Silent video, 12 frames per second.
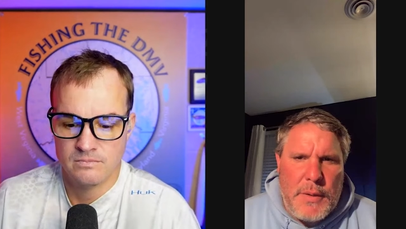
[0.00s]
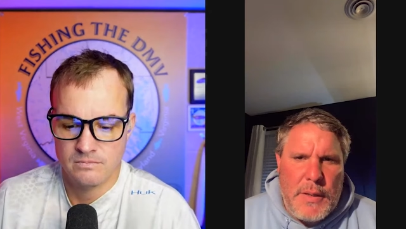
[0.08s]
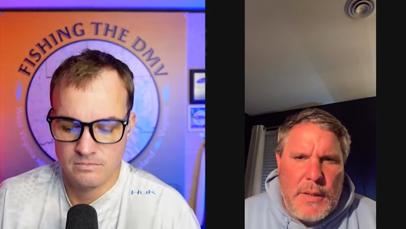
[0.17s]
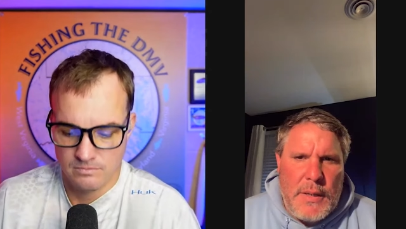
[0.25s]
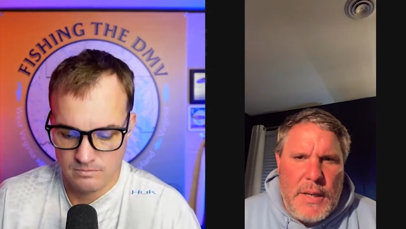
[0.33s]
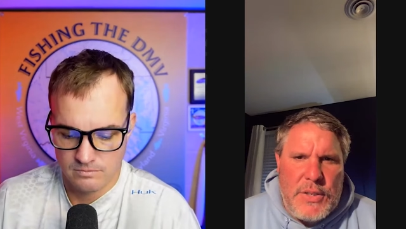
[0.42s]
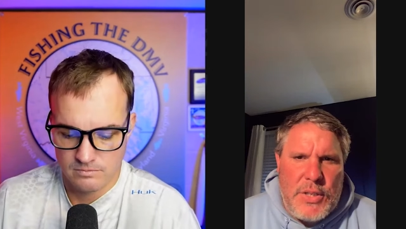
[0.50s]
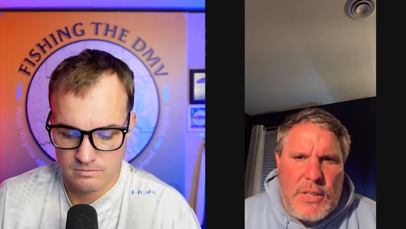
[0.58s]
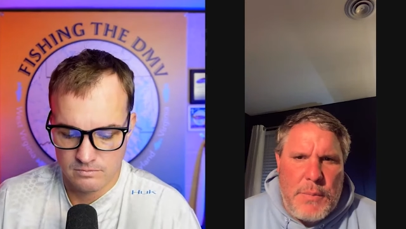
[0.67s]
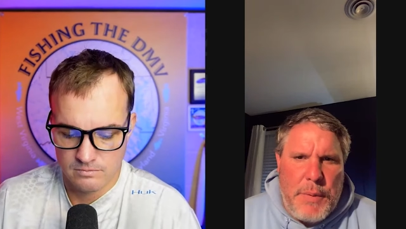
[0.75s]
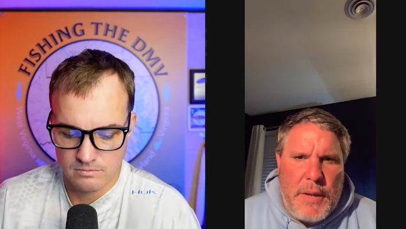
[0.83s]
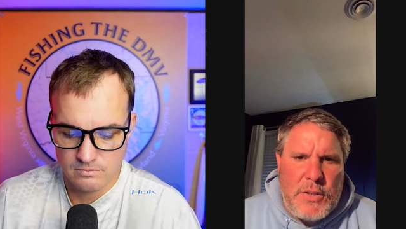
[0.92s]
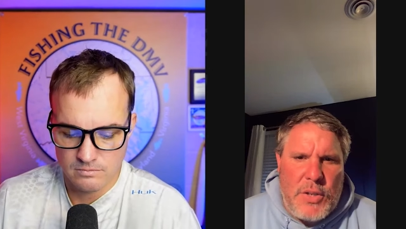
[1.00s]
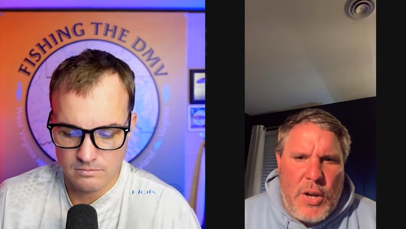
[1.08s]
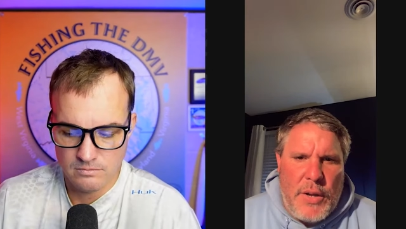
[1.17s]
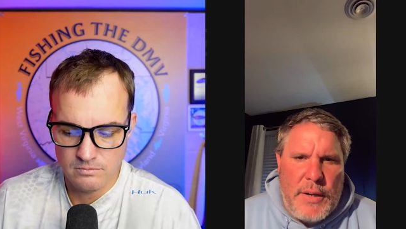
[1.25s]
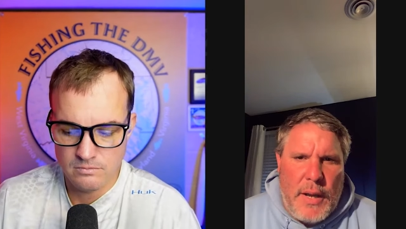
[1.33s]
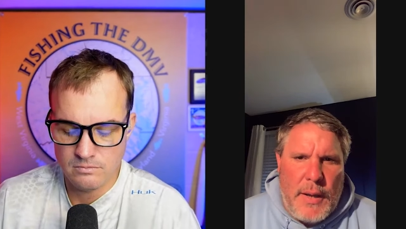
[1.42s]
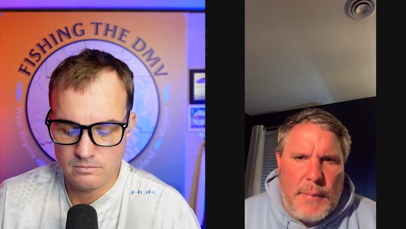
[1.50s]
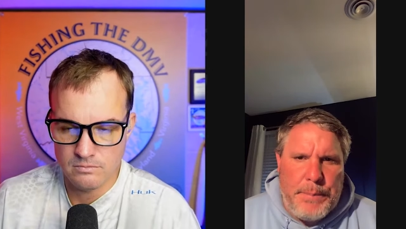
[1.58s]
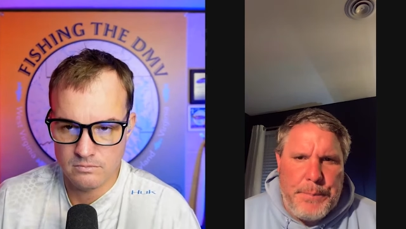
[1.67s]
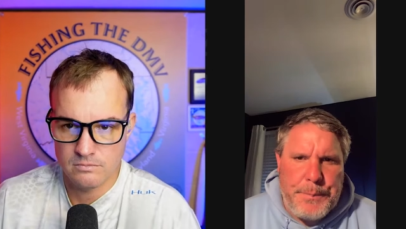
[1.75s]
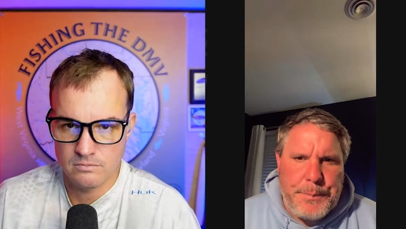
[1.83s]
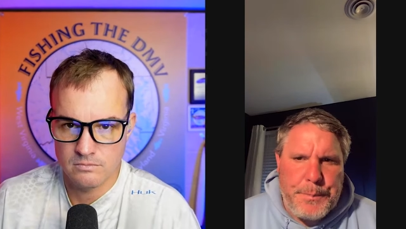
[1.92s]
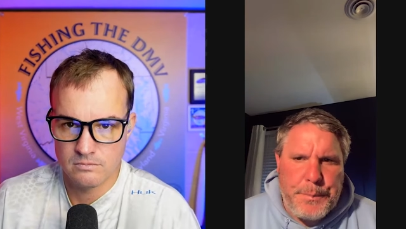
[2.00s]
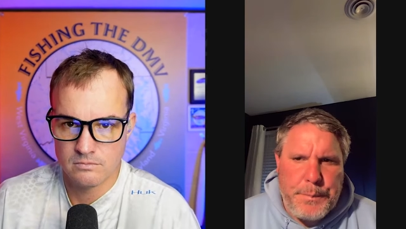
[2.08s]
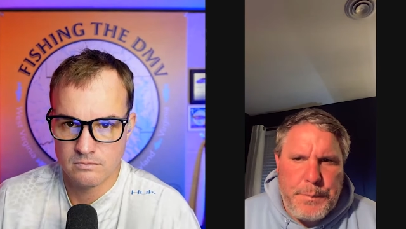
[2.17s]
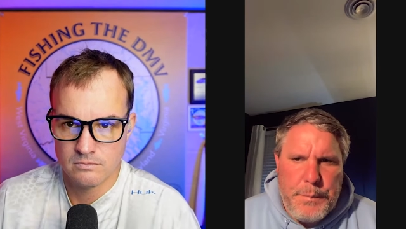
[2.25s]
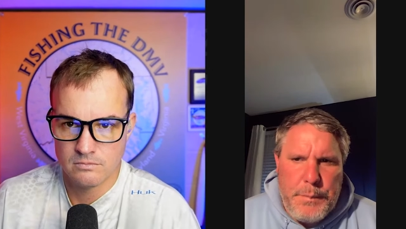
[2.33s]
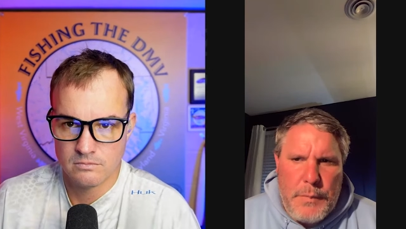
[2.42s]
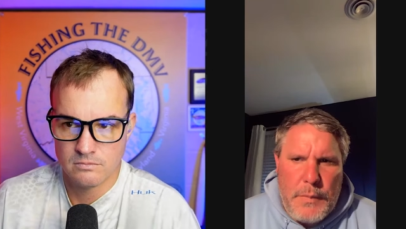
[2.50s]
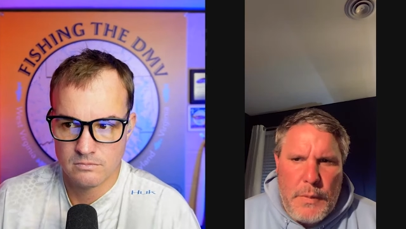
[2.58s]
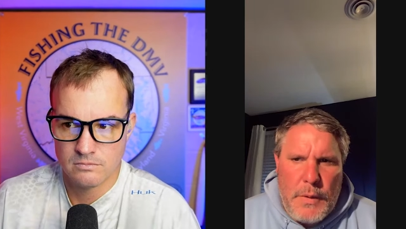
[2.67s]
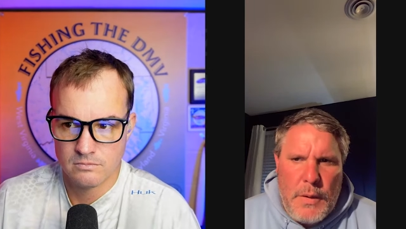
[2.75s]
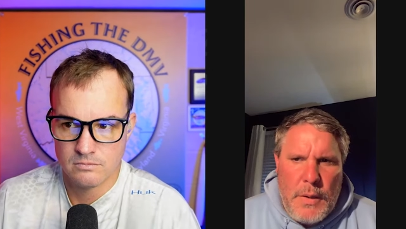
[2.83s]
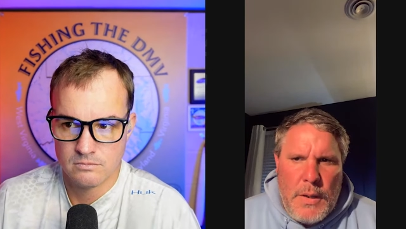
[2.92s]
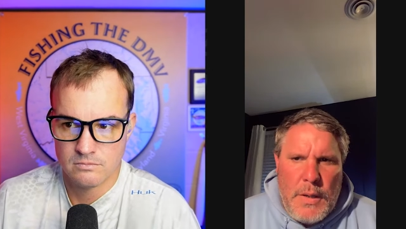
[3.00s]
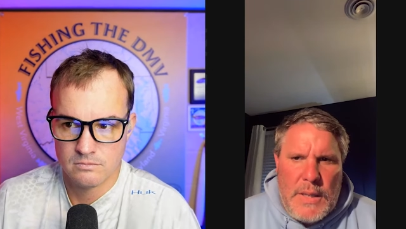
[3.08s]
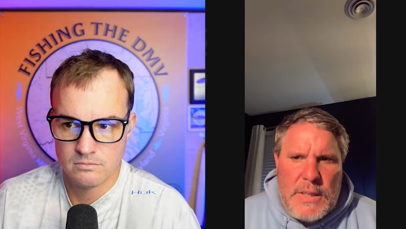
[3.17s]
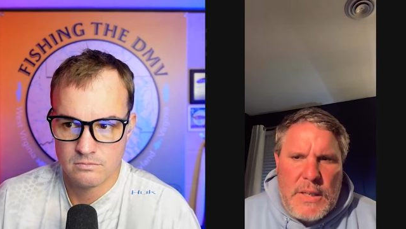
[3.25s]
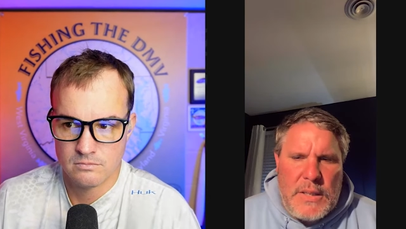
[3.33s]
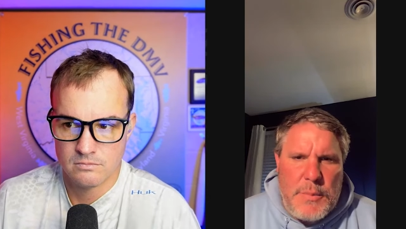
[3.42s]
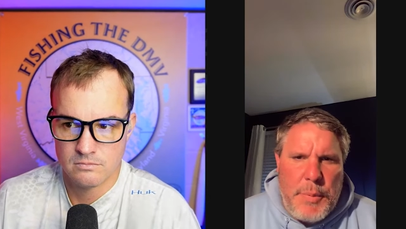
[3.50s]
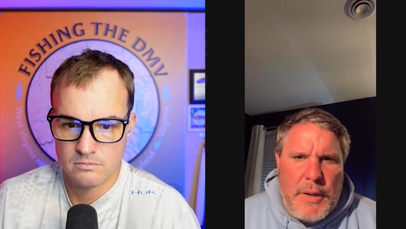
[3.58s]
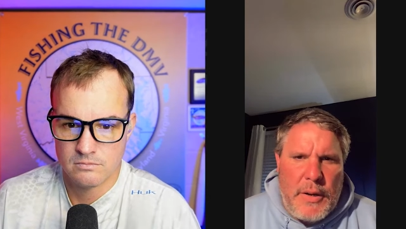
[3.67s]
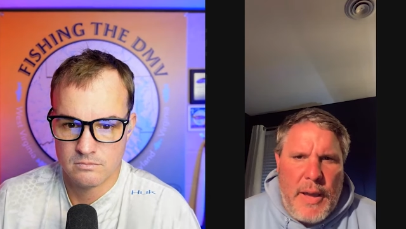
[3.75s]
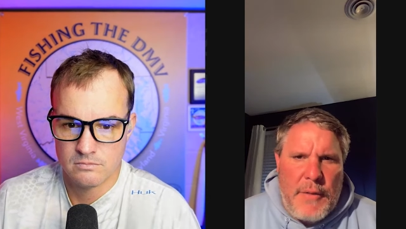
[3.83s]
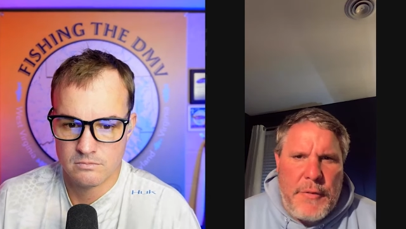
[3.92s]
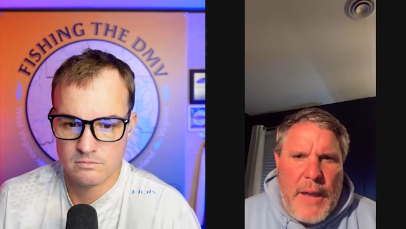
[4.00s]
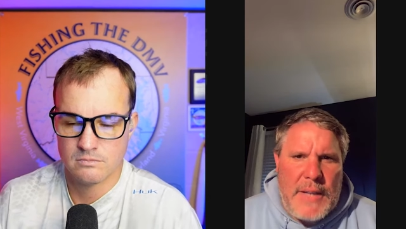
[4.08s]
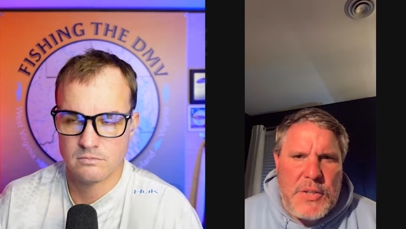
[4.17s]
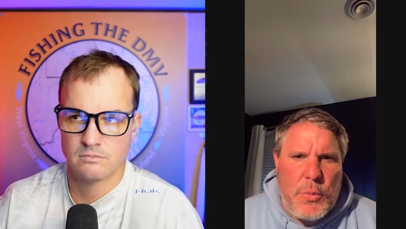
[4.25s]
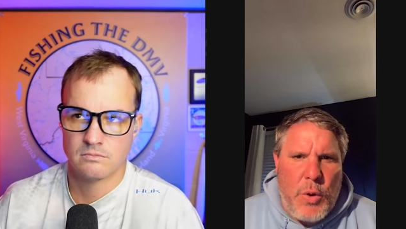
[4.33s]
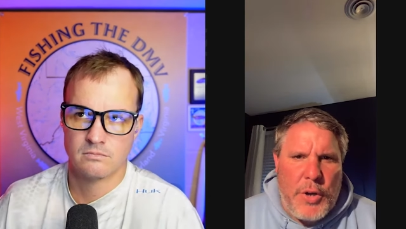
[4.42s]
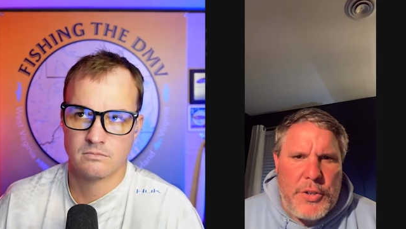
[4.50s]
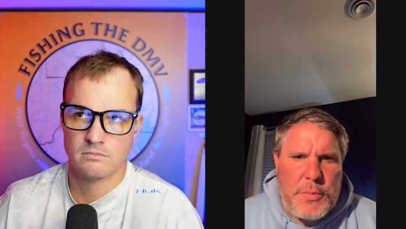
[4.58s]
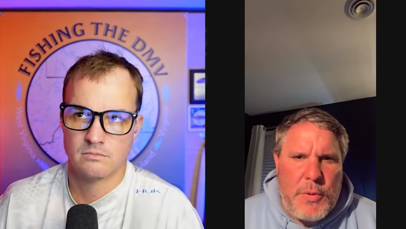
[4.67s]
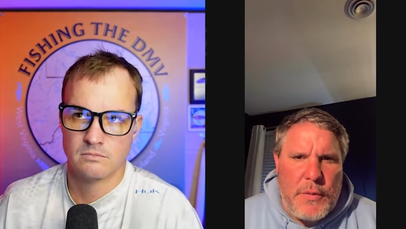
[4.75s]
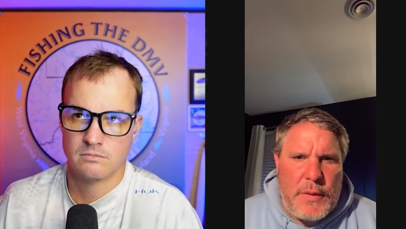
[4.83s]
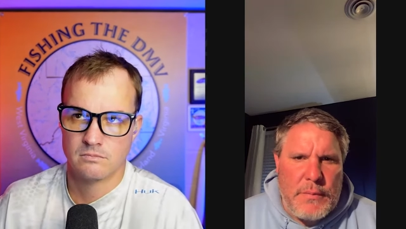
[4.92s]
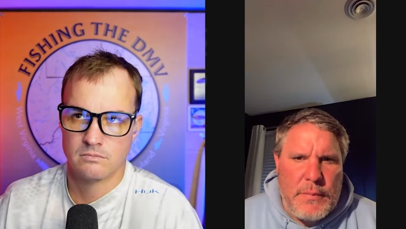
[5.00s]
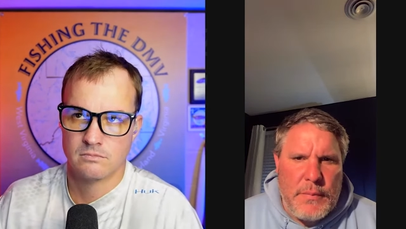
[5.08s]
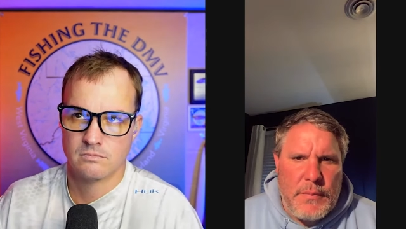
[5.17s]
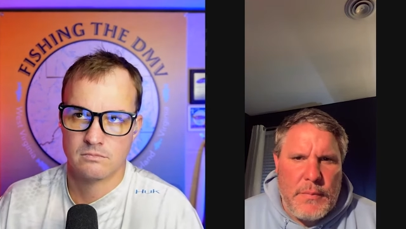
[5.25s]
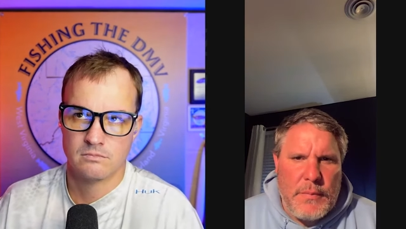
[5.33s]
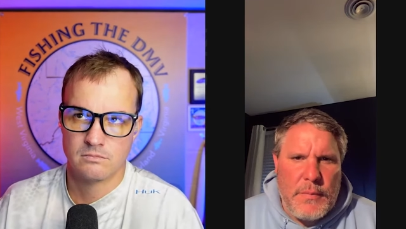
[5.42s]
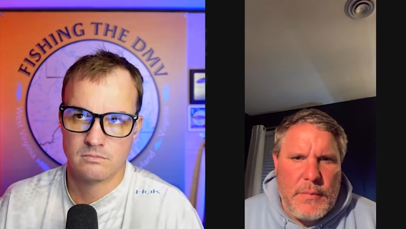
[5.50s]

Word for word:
Speaker 1: on them. It just depends on, it's going to depend on how fast the water's moving.